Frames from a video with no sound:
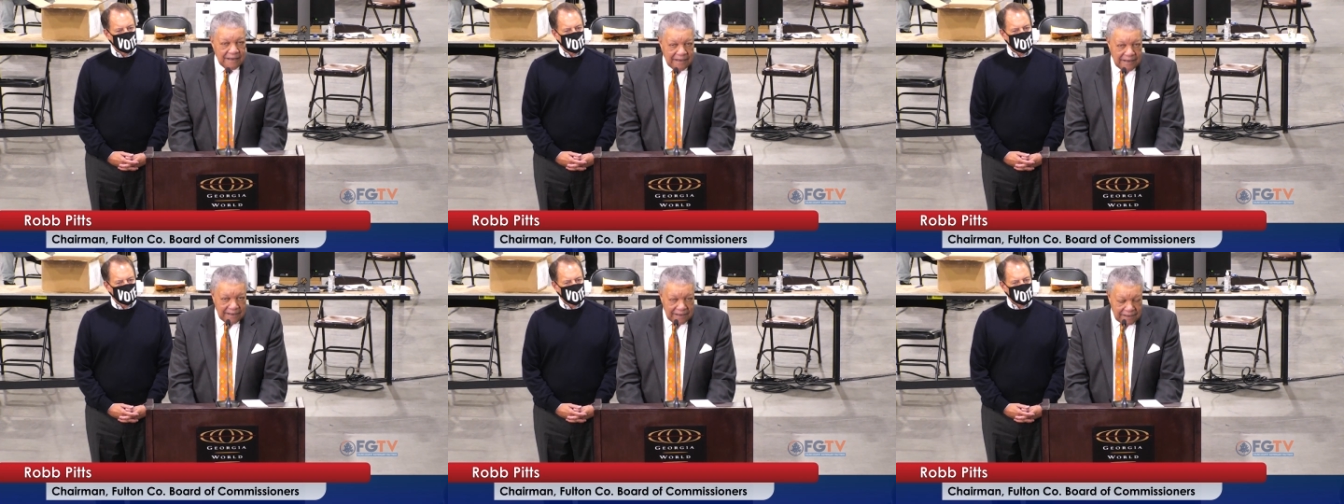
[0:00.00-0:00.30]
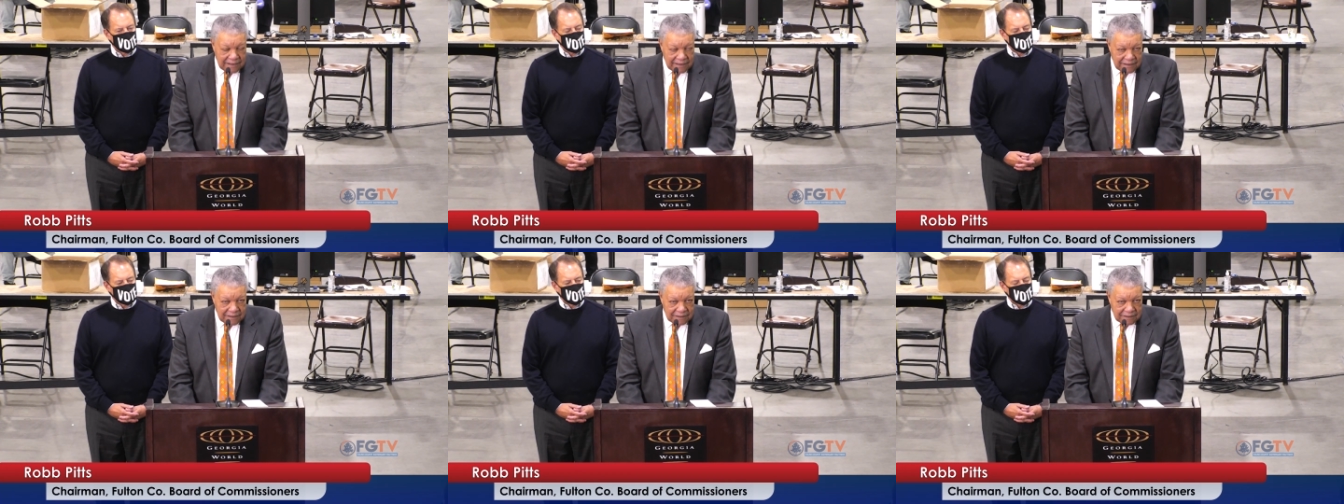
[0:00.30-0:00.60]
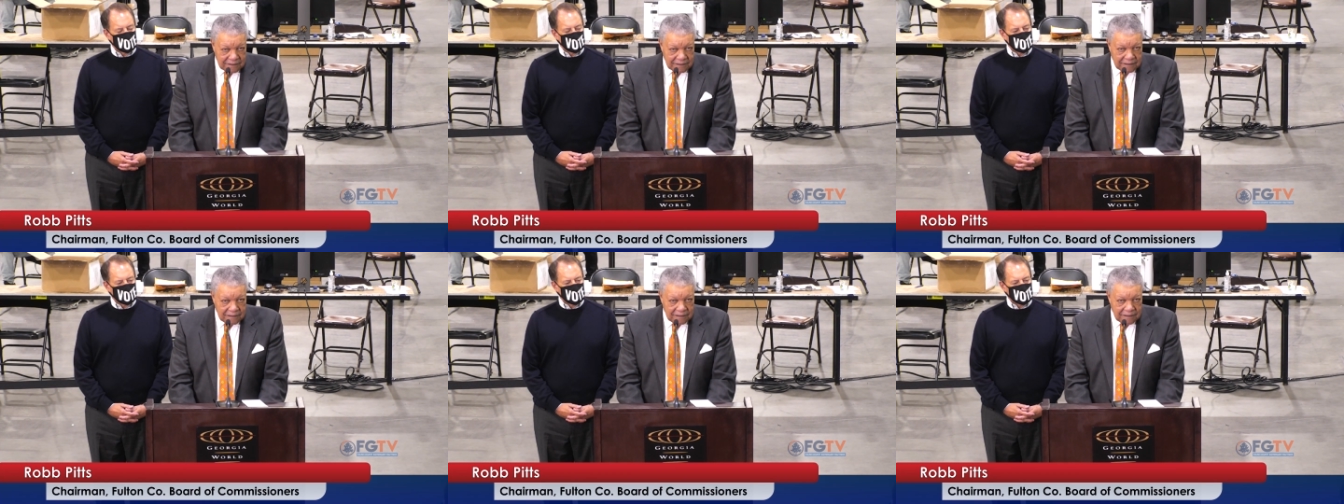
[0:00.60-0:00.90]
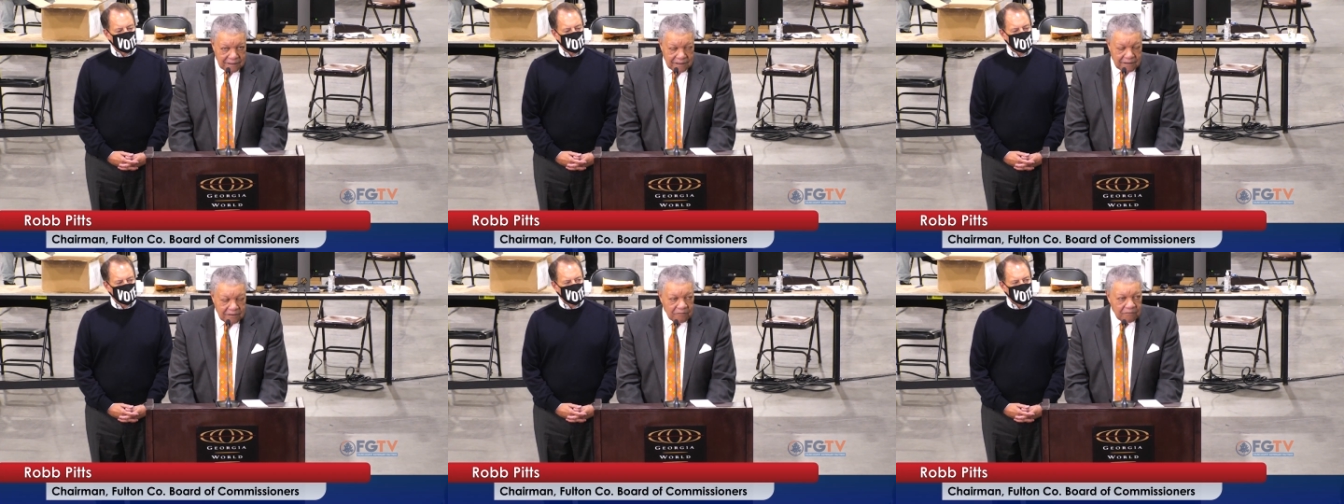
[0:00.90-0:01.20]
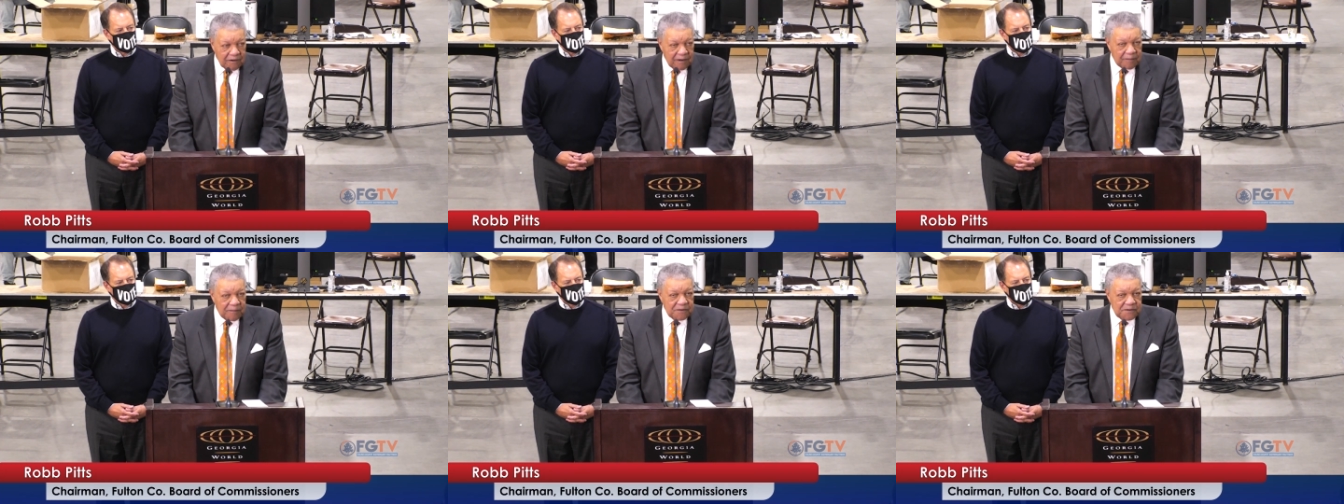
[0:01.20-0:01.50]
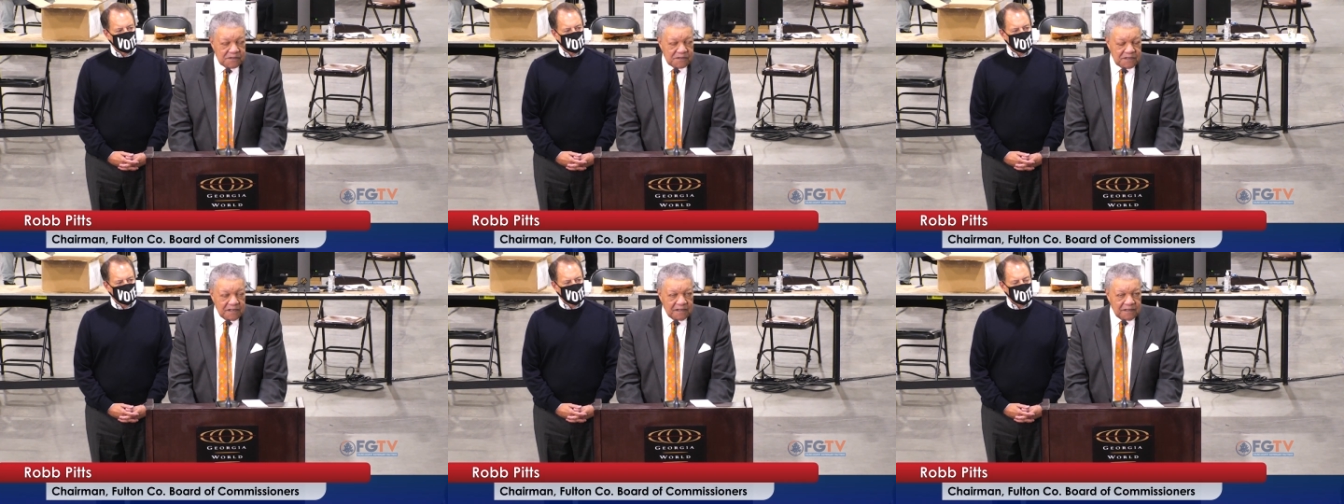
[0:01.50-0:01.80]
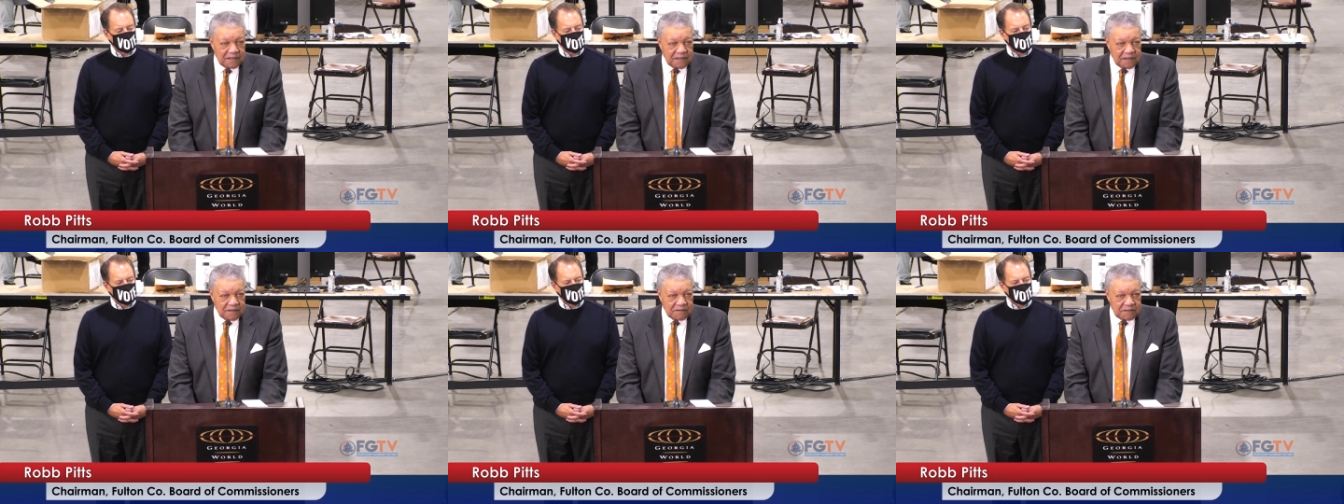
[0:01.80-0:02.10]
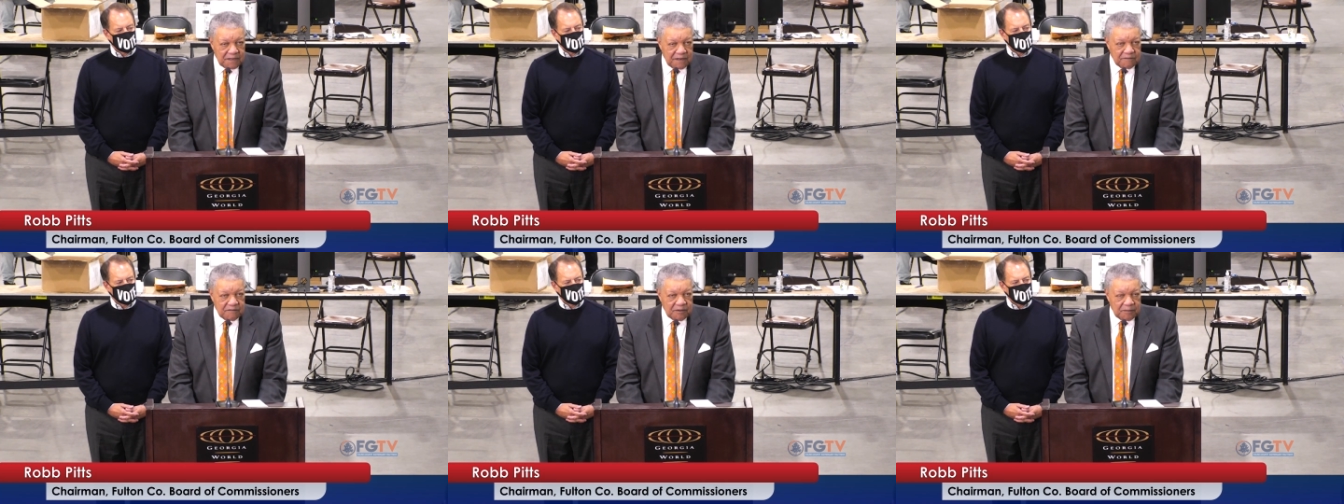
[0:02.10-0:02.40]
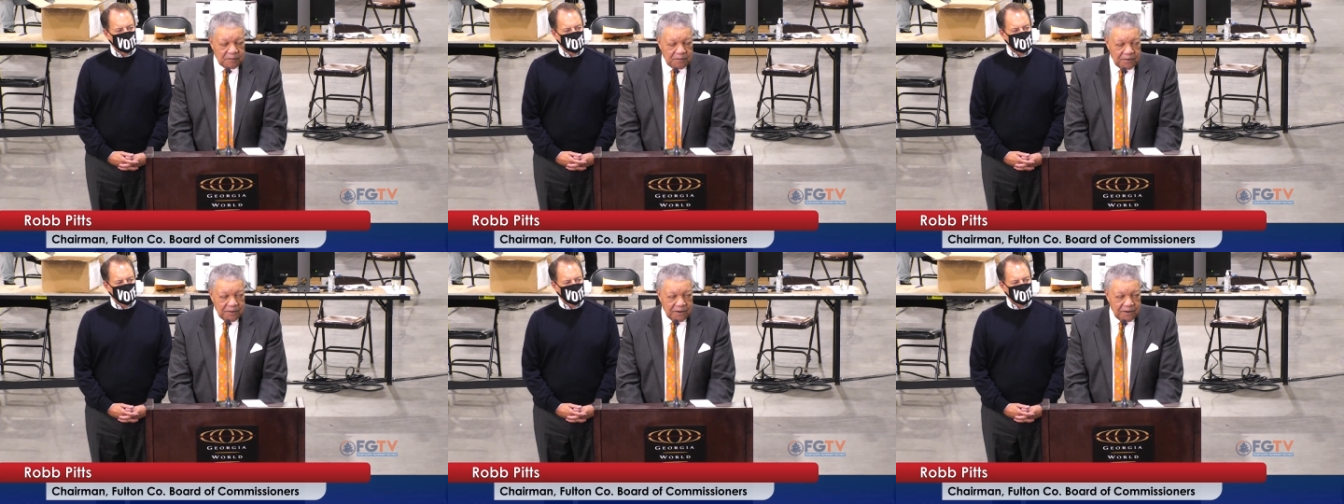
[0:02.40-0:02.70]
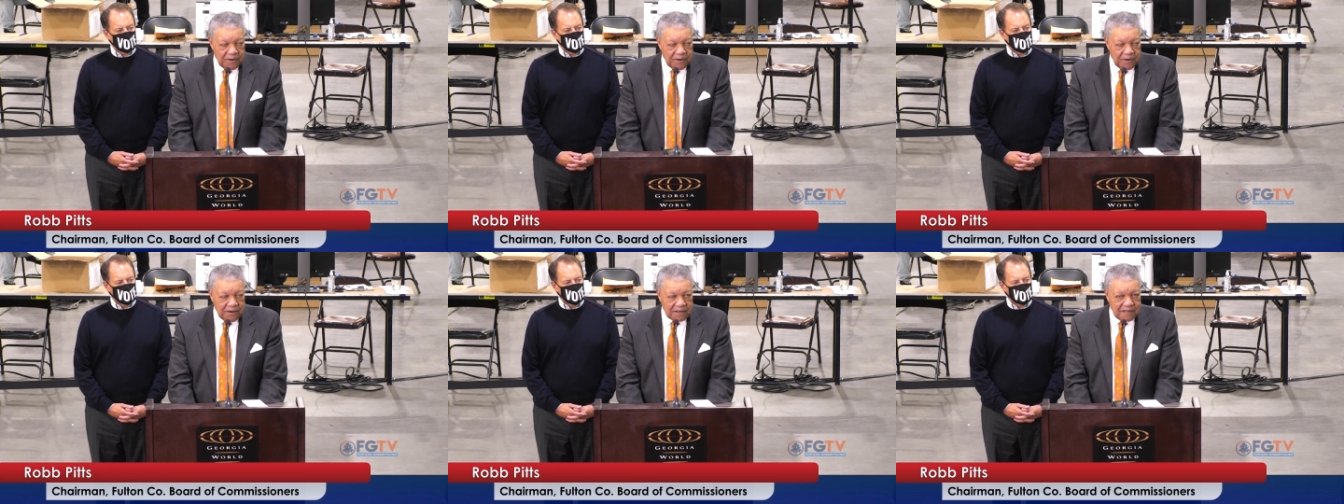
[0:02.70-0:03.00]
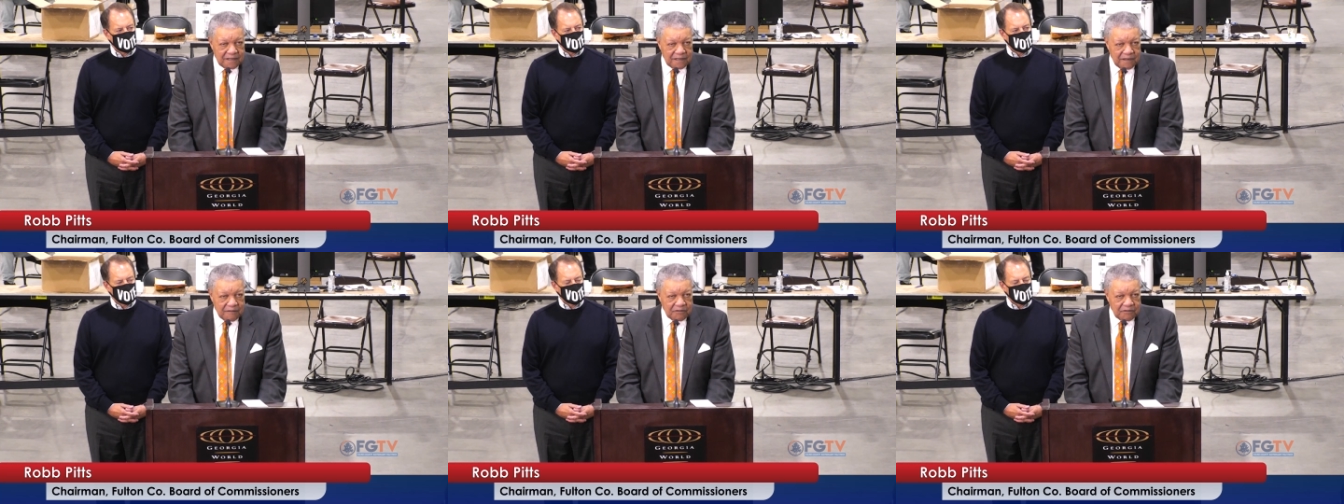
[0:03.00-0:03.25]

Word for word: and representatives of the President